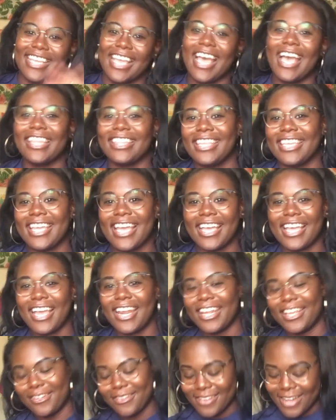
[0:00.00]
I think I
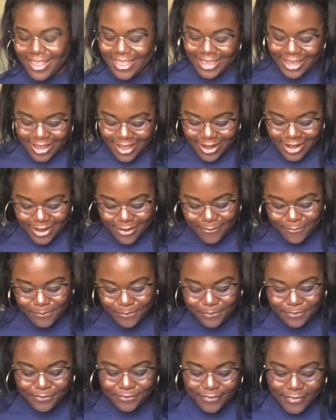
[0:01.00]
got it. I think I got it.
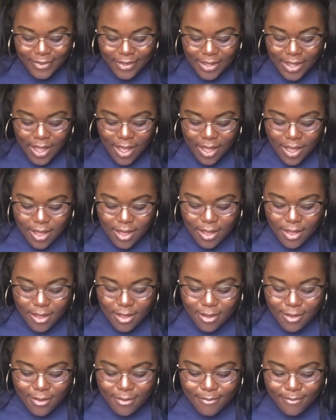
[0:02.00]

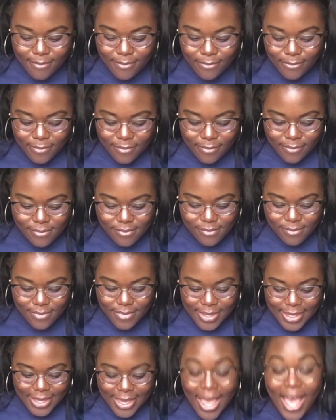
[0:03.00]
Um,
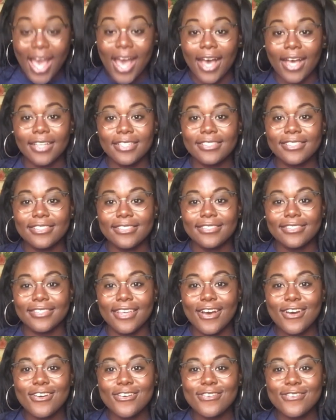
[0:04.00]
yeah.
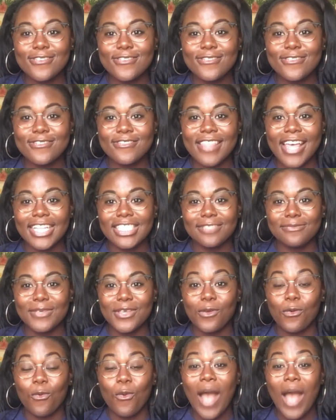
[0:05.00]
So that's me.